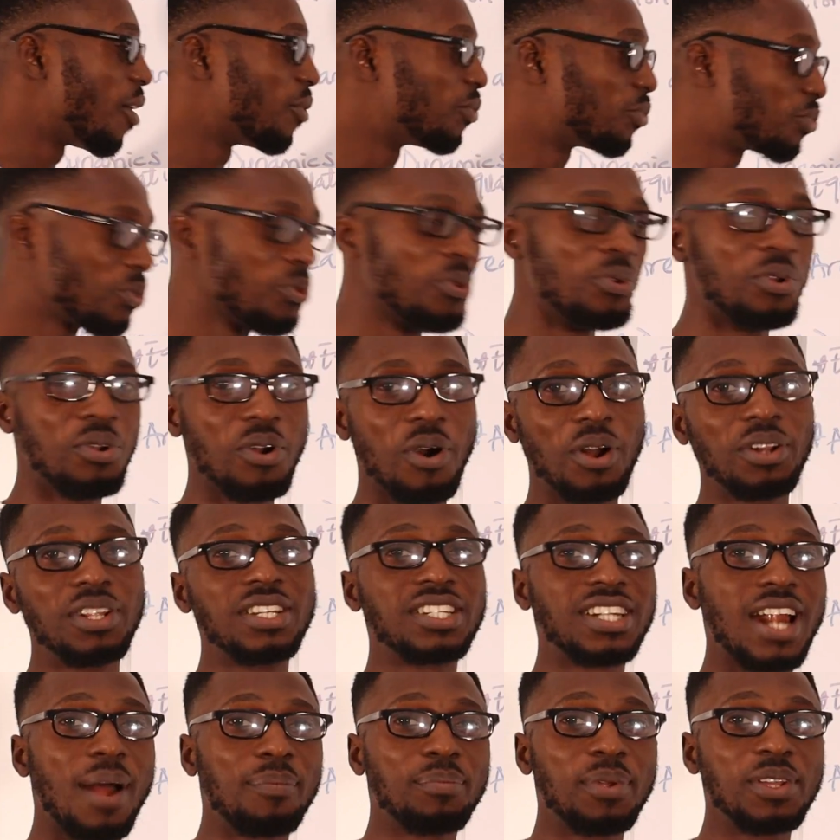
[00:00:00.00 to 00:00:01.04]
rule or the
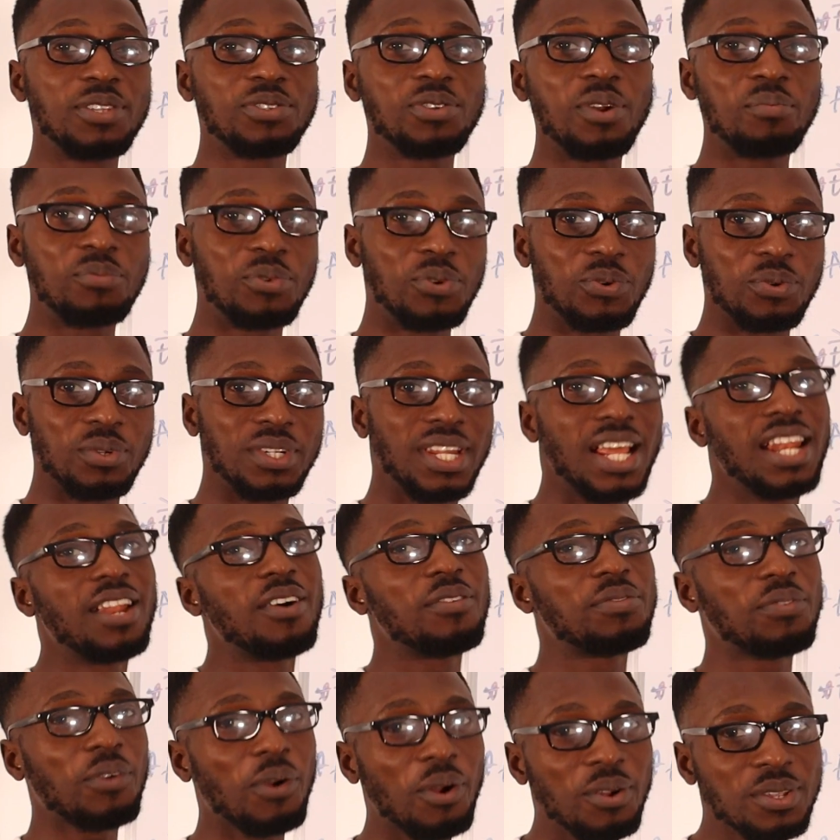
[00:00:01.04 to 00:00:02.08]
trapezium rule. And
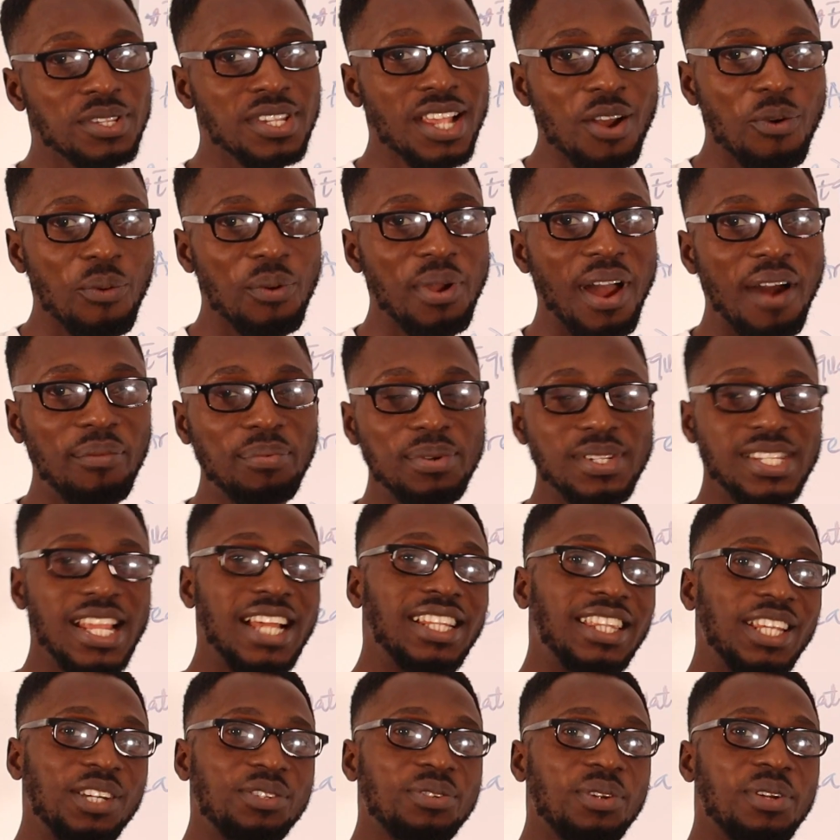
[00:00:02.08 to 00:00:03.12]
of course, we have
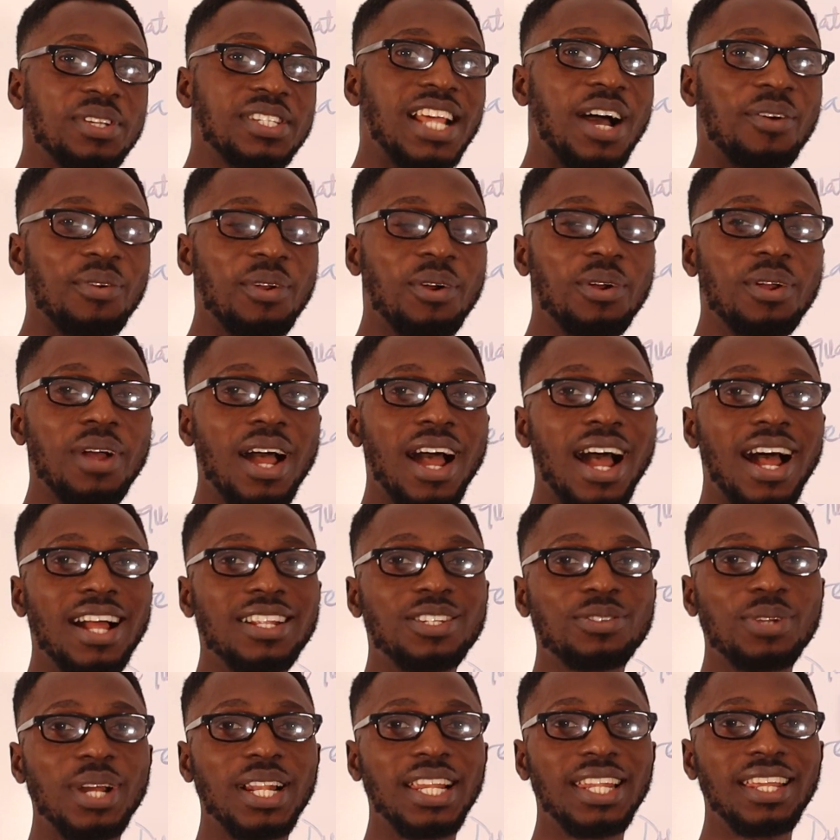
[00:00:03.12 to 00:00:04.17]
presentations that will
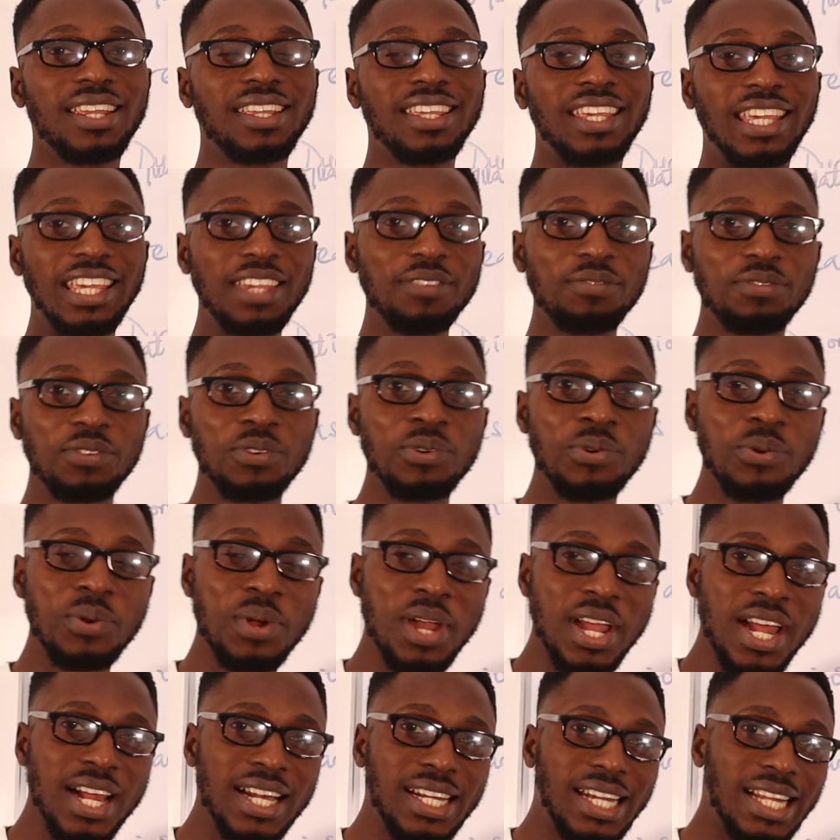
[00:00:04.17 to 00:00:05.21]
actually give
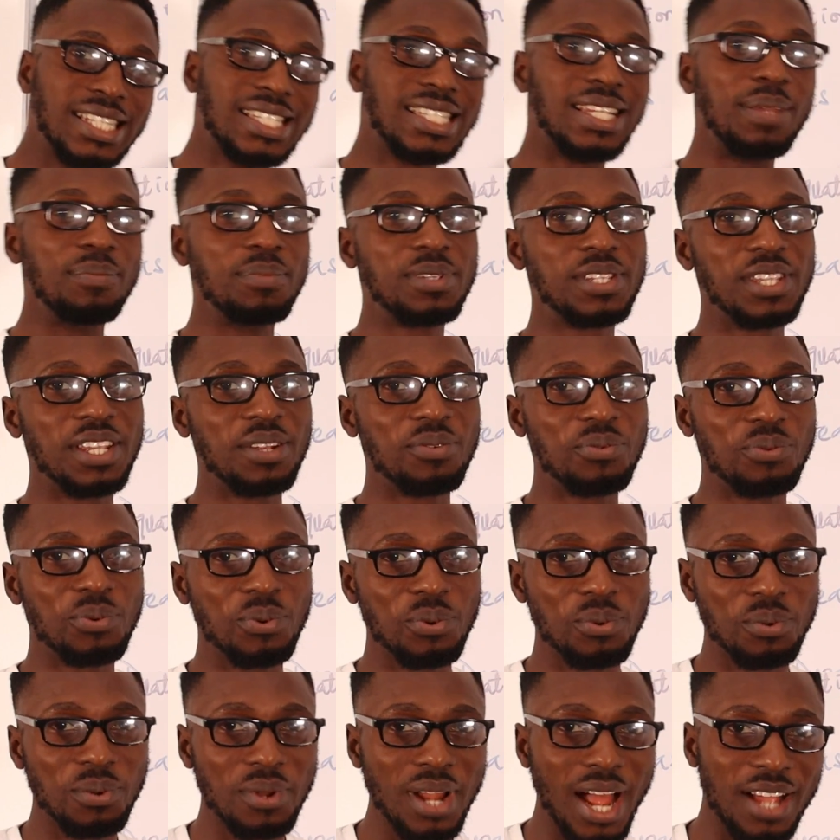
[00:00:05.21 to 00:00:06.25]
you the same
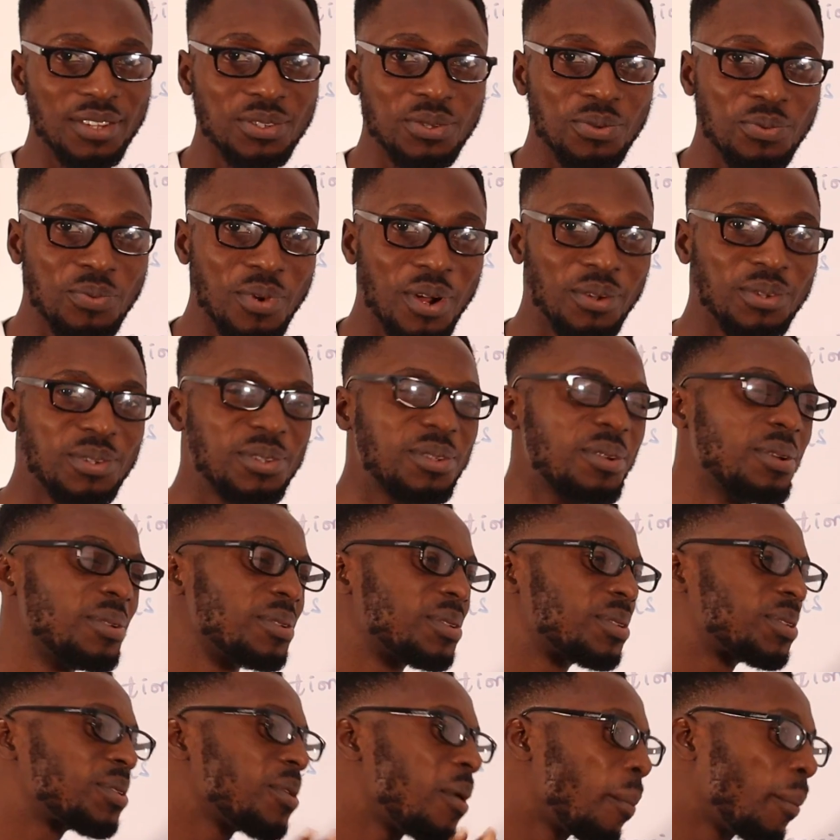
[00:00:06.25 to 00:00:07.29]
rule as well.
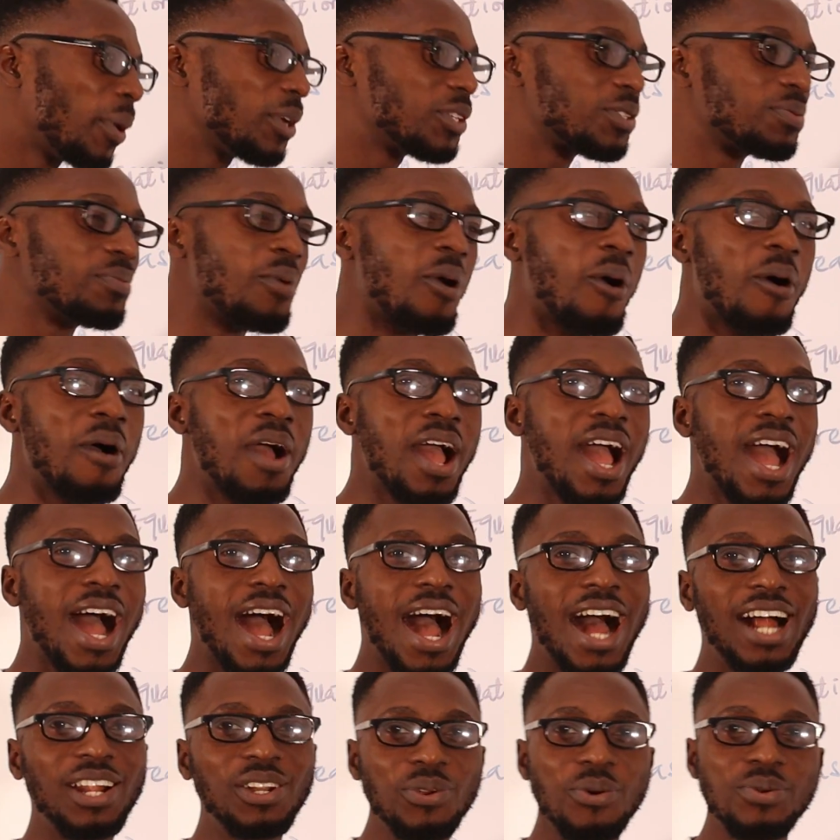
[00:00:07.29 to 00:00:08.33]
So much more
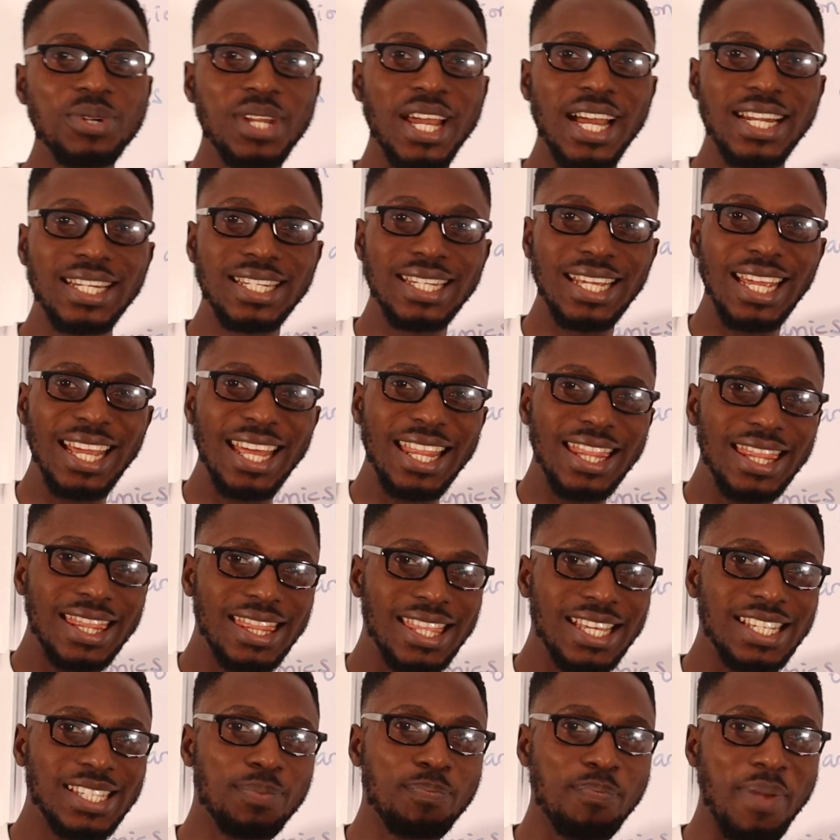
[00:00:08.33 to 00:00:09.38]
are loaded in
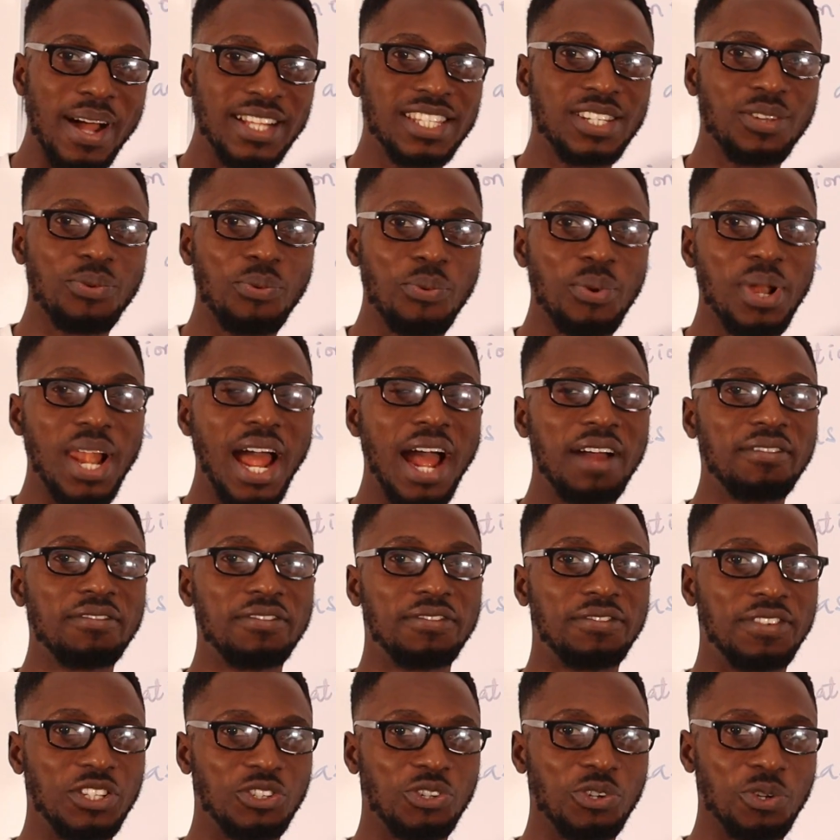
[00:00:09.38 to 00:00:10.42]
this particular
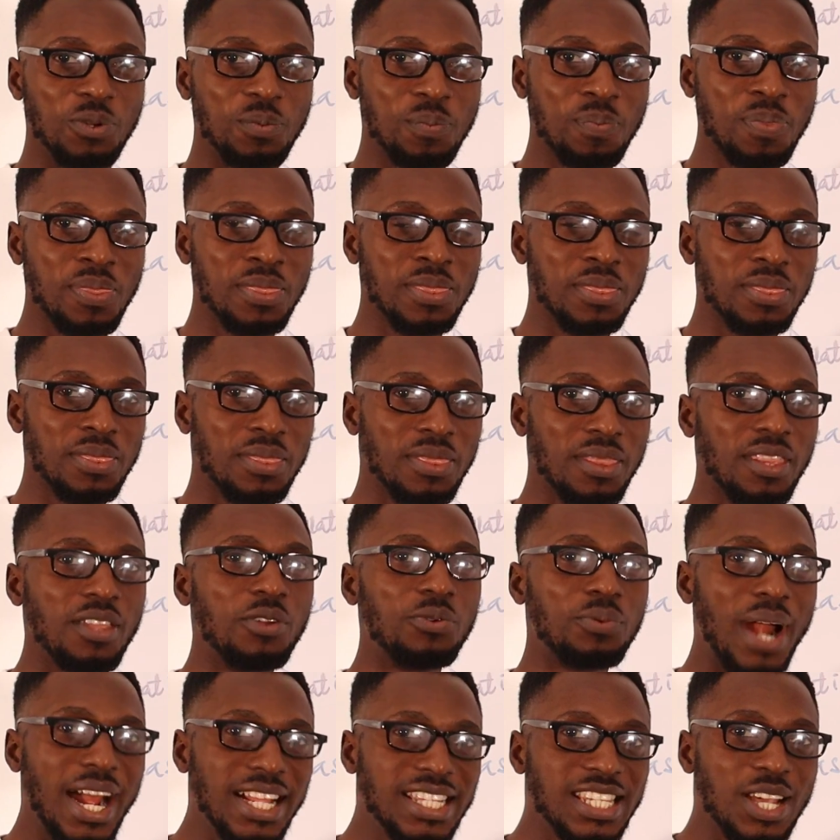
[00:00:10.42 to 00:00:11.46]
video.
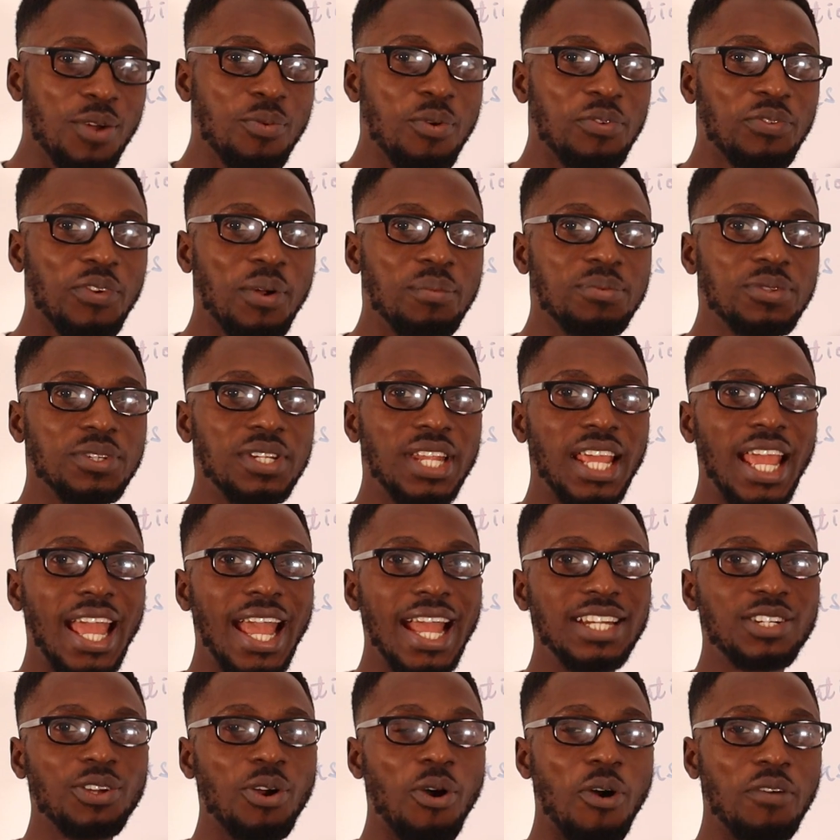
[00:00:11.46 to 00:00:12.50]
Right here, we've come to the
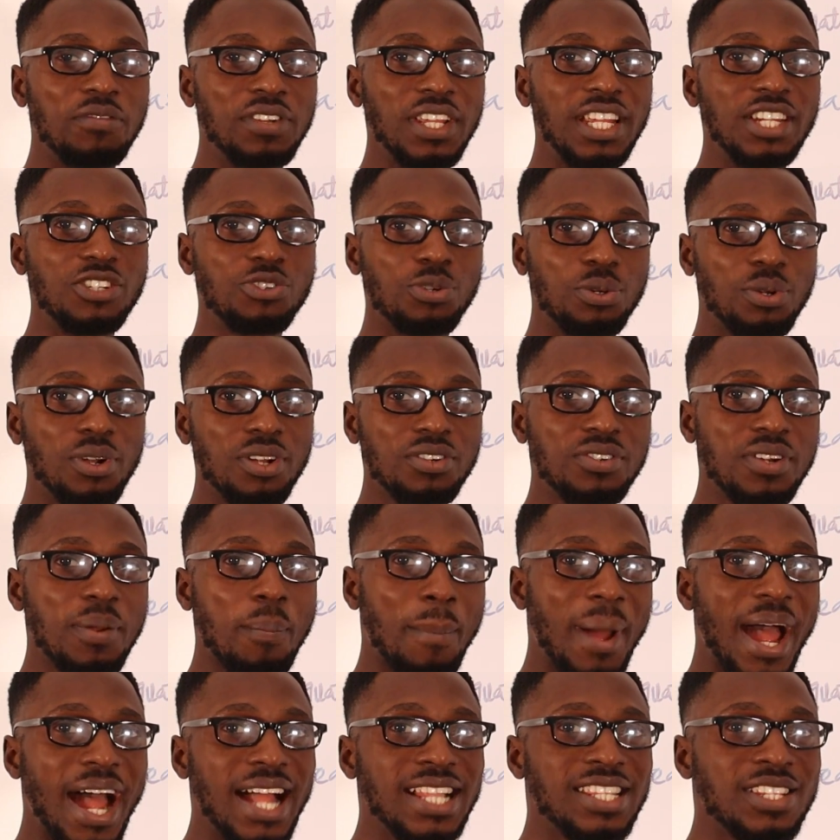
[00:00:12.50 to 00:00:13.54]
end of the introductory
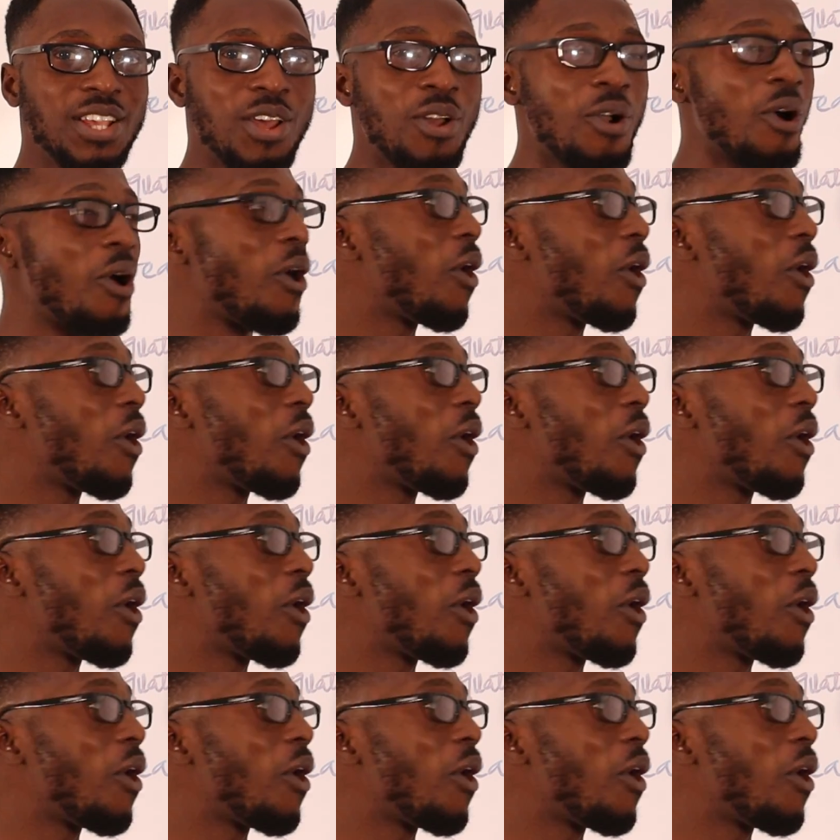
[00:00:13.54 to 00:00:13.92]
part